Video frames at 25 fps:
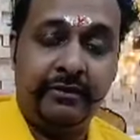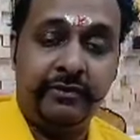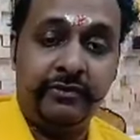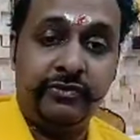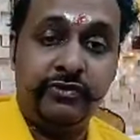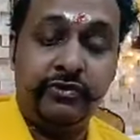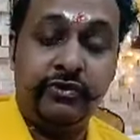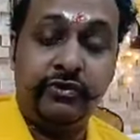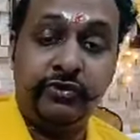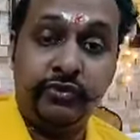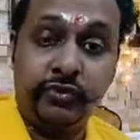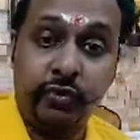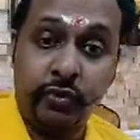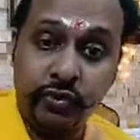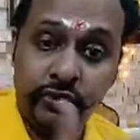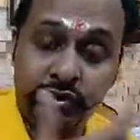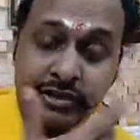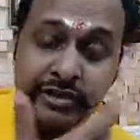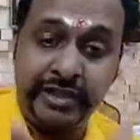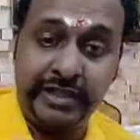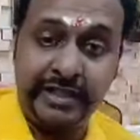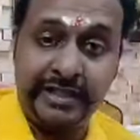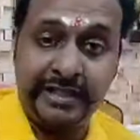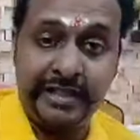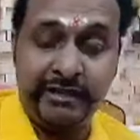So those
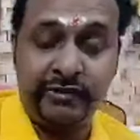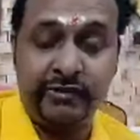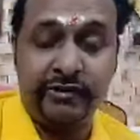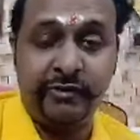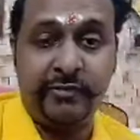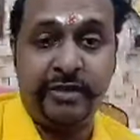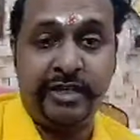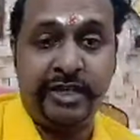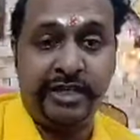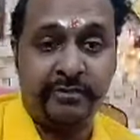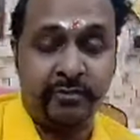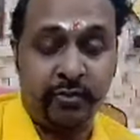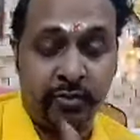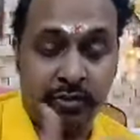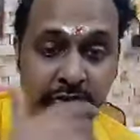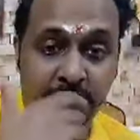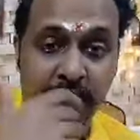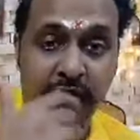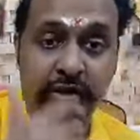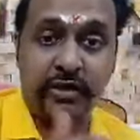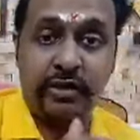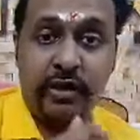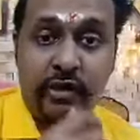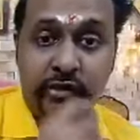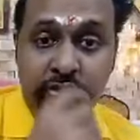things have to be explored
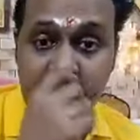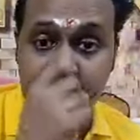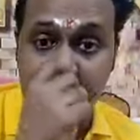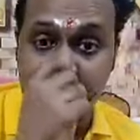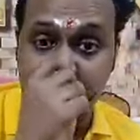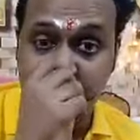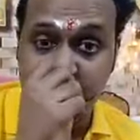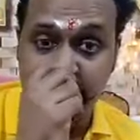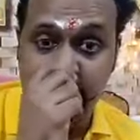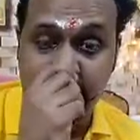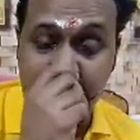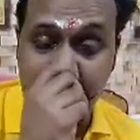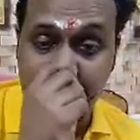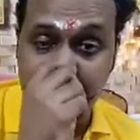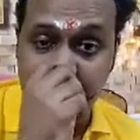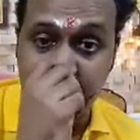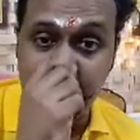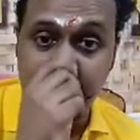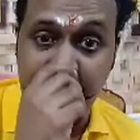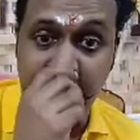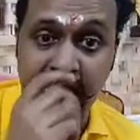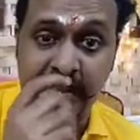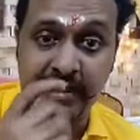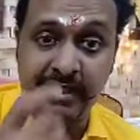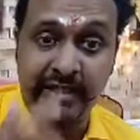and you have to be trained and
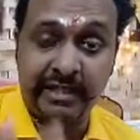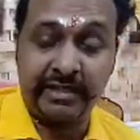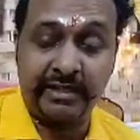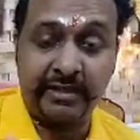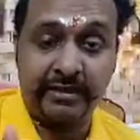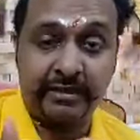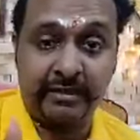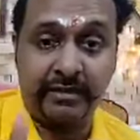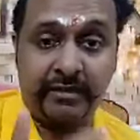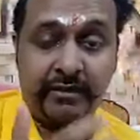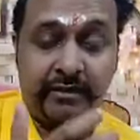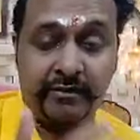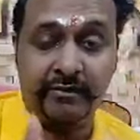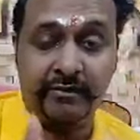get ex- uh,